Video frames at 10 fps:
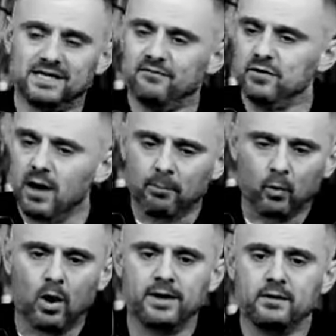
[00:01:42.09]
Steve,
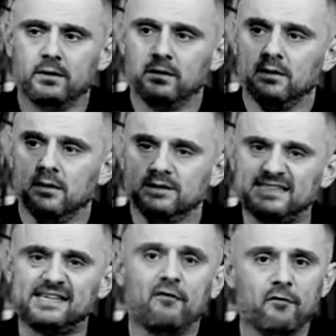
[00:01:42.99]
number one,
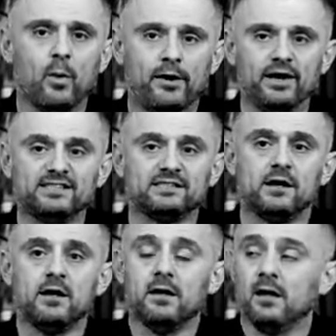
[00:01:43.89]
self awareness.